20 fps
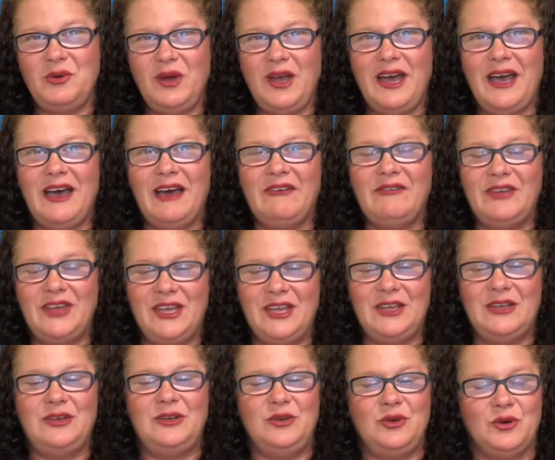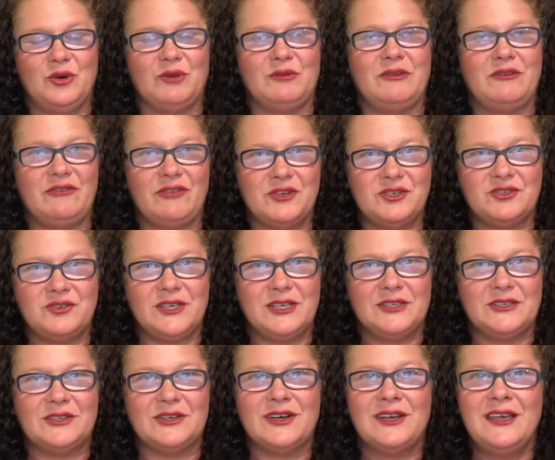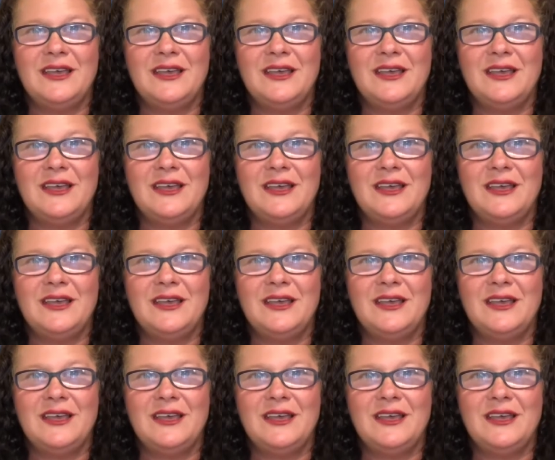have in your refrigerator.